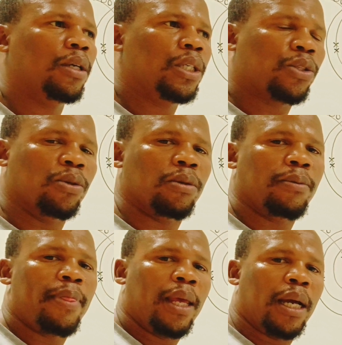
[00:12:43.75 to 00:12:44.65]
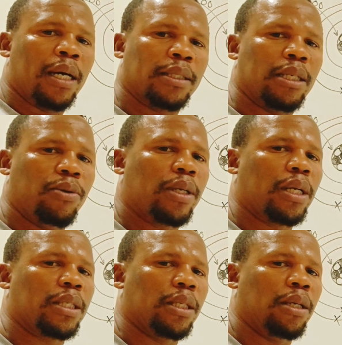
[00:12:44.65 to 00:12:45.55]
So, I
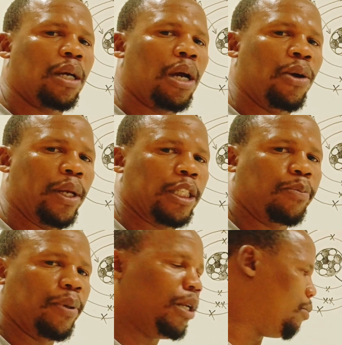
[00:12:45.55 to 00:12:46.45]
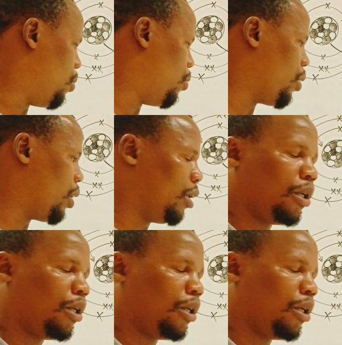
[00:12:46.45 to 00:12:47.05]
will explain more